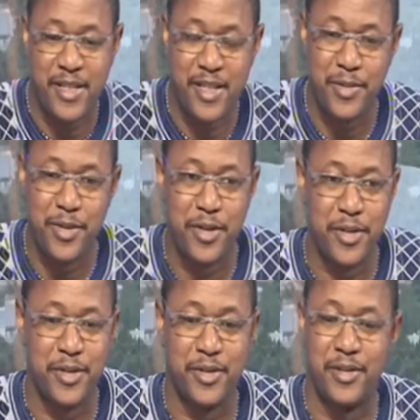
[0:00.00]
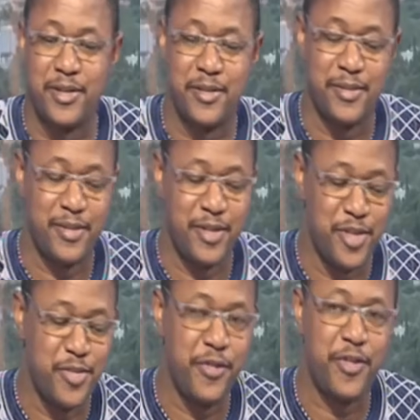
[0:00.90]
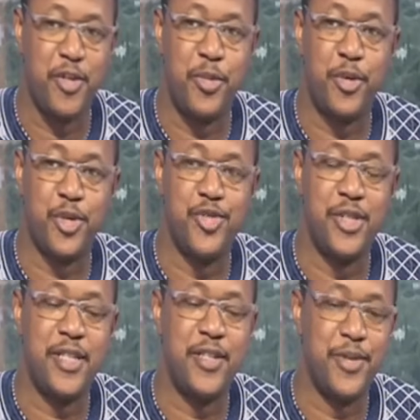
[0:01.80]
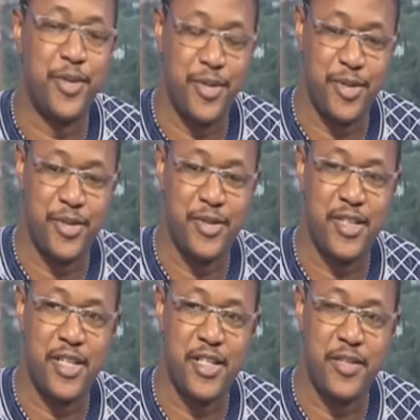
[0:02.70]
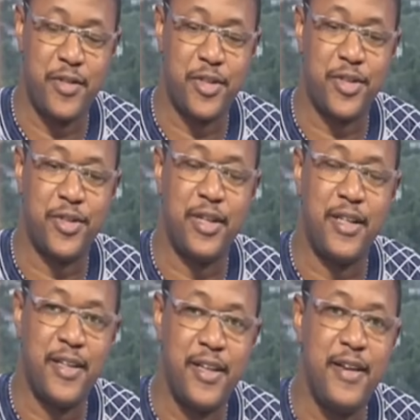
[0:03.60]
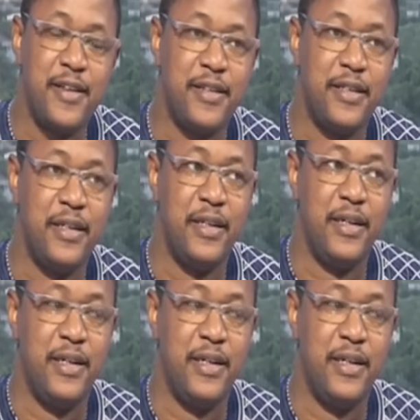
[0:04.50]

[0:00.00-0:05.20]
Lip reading: revealing this, and saying the forbidden things, Burkina Faso's foreign minister